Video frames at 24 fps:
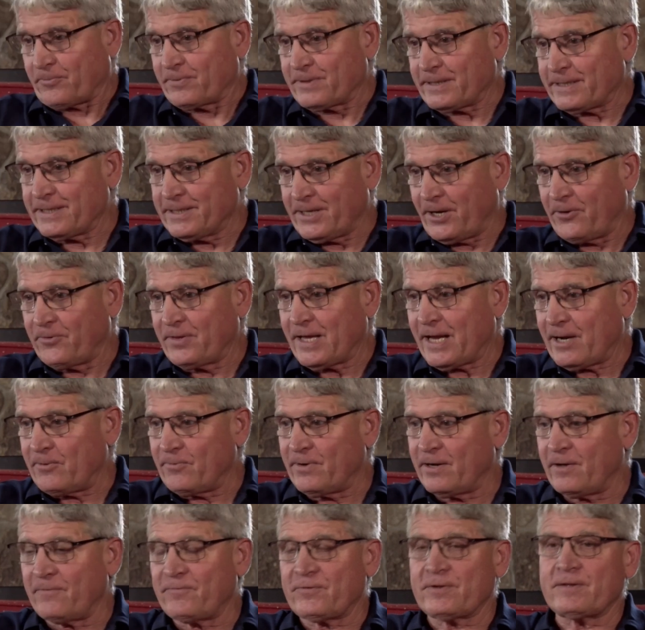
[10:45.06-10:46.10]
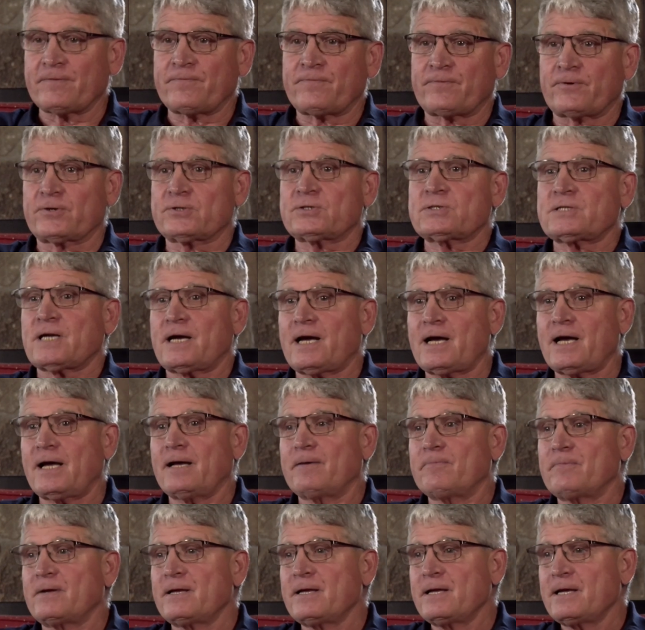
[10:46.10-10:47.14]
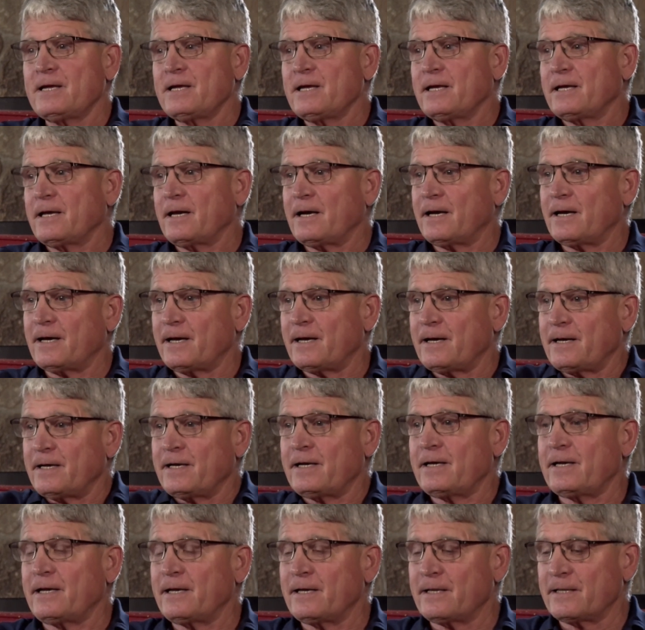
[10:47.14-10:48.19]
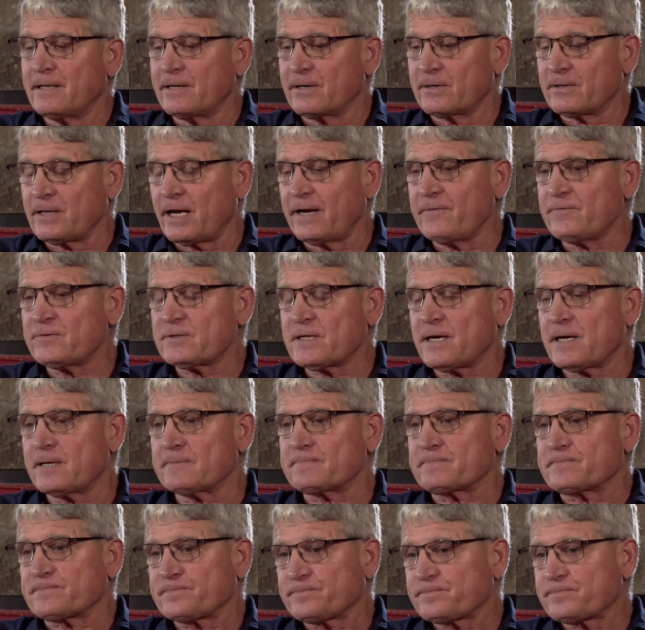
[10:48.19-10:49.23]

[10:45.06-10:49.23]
really know that well for the first time uh, in their lifetime.